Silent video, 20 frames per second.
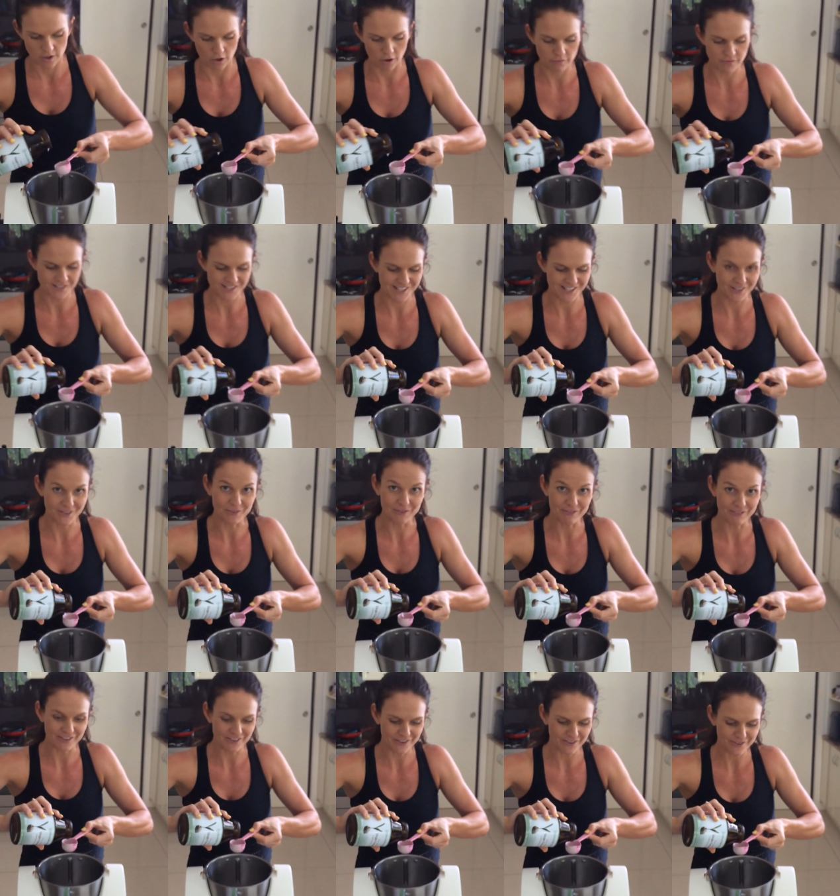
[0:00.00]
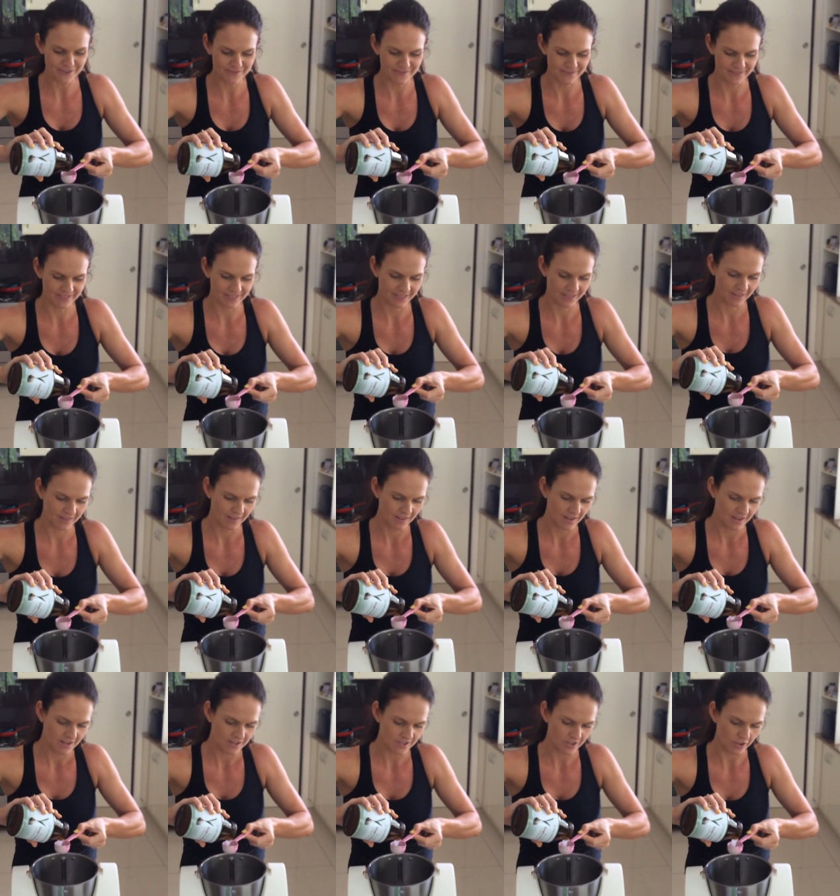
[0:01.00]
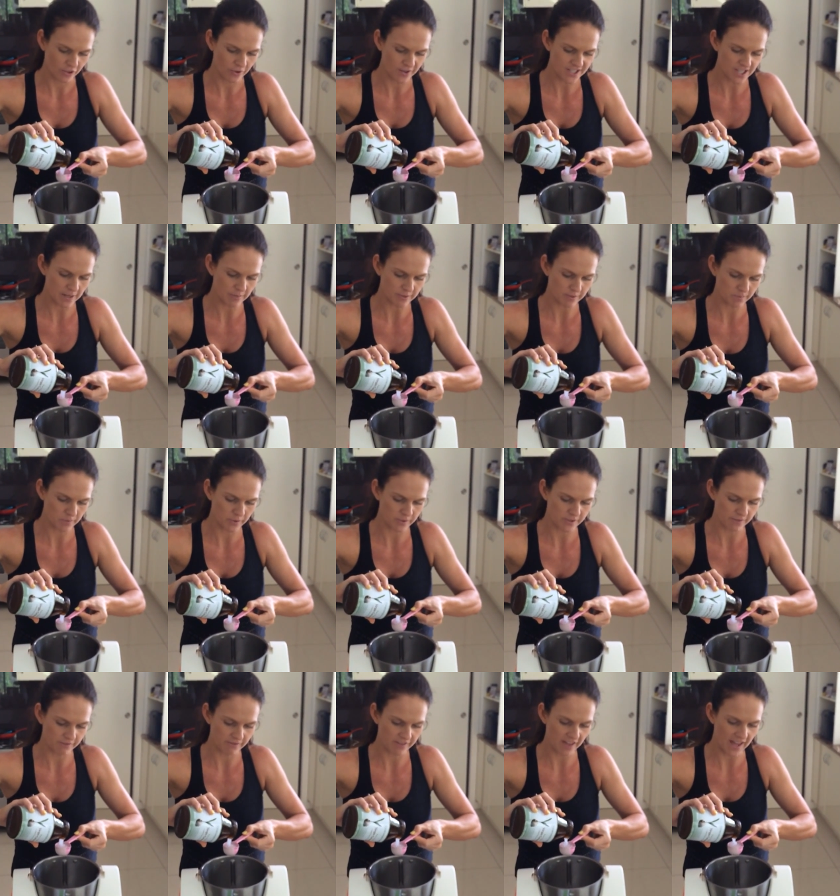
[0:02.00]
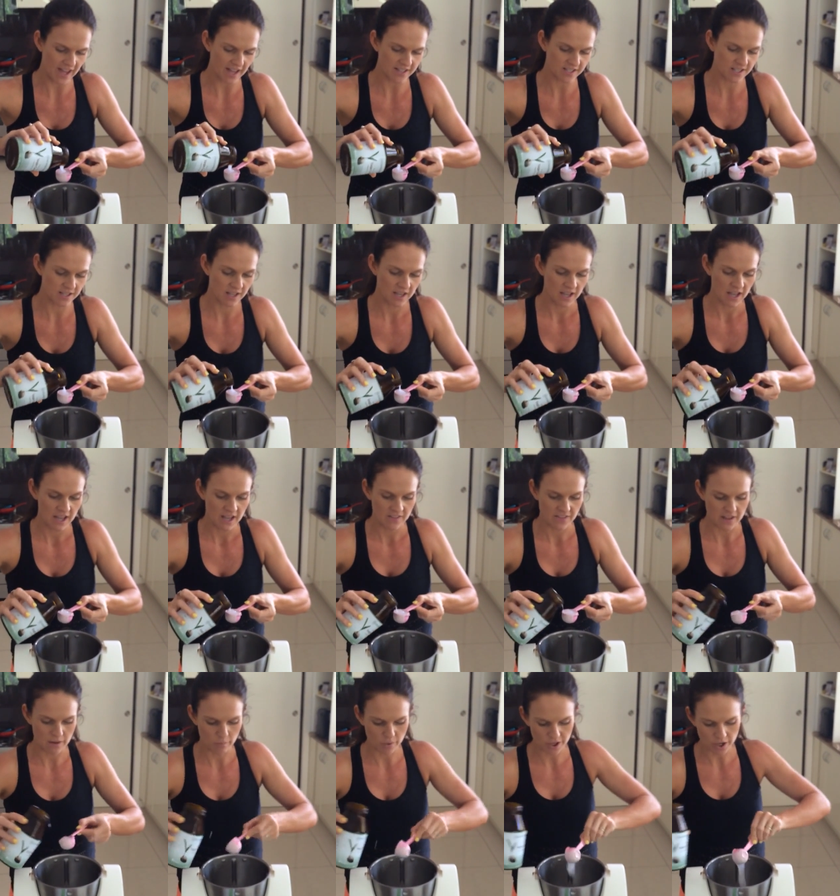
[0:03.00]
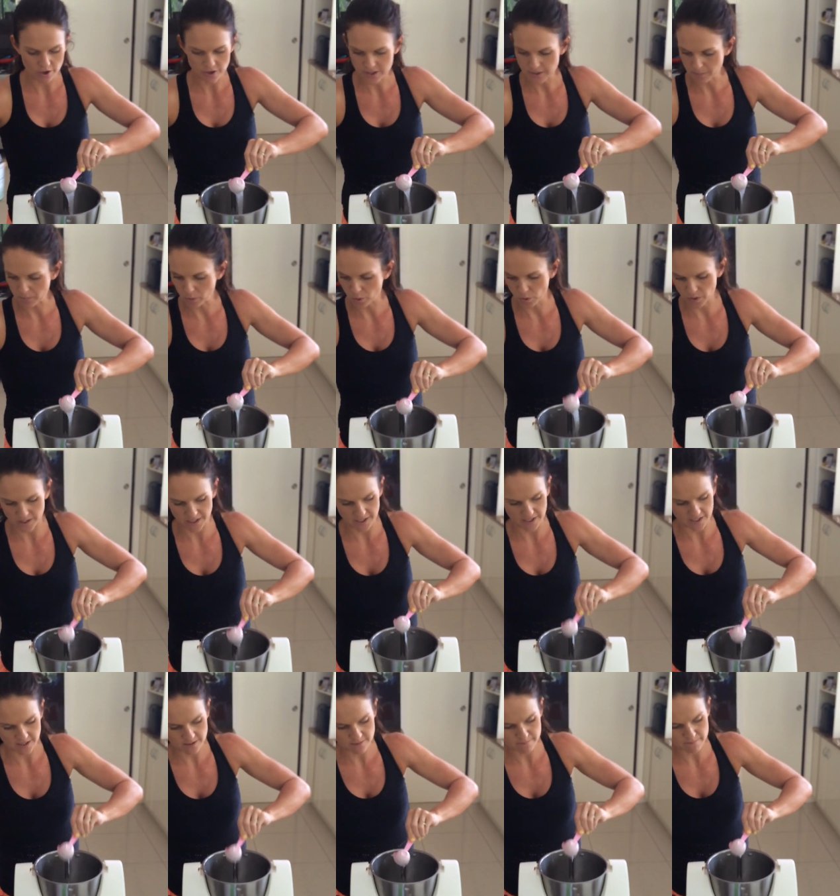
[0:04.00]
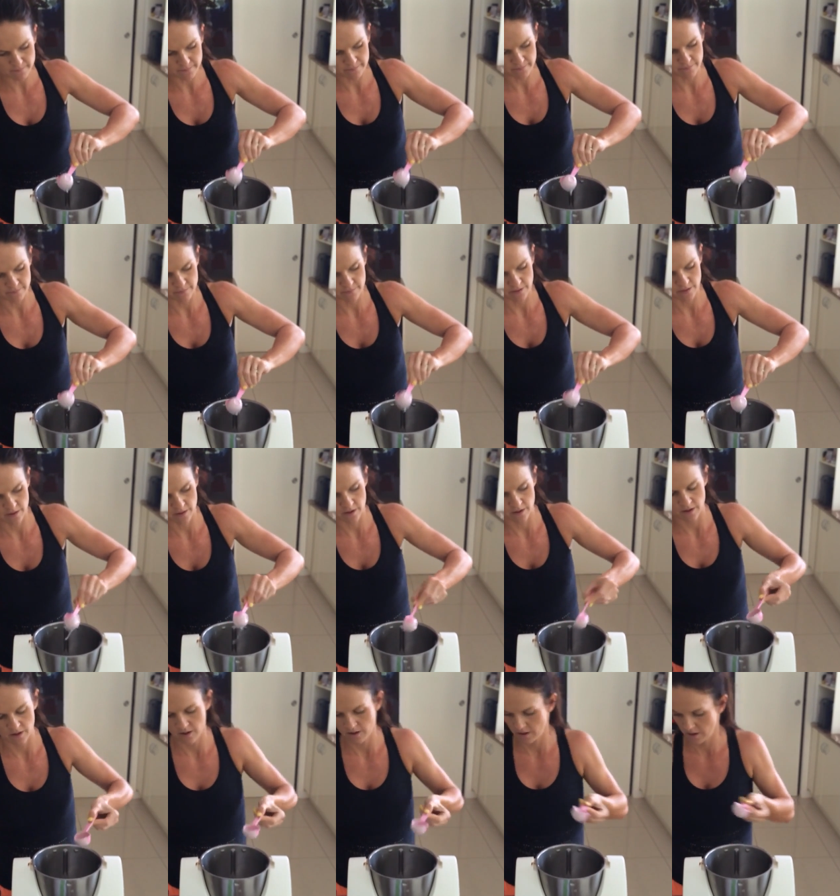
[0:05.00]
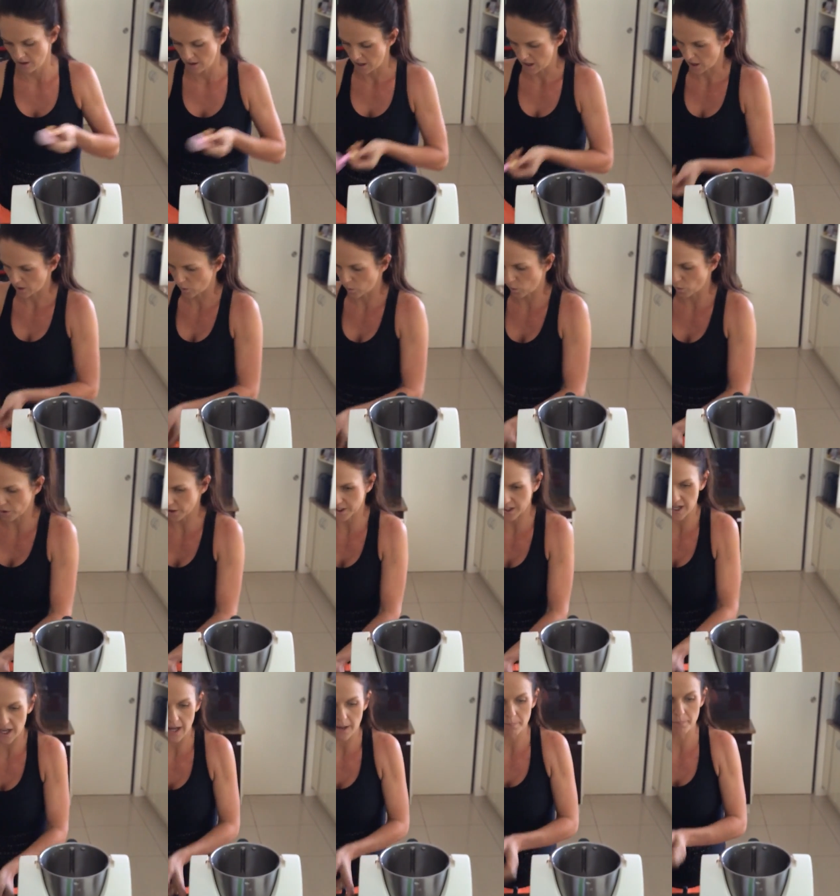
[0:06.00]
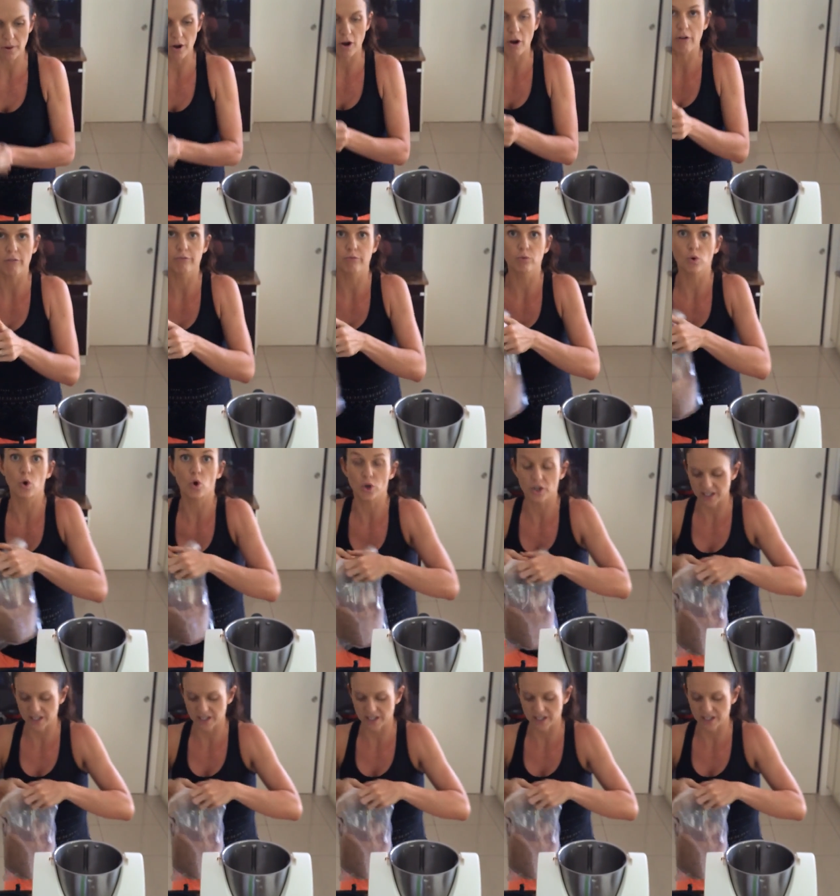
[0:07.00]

obviously good for you. So 3 tablespoons of that. Then we're going to put in a 1/4 cup of raw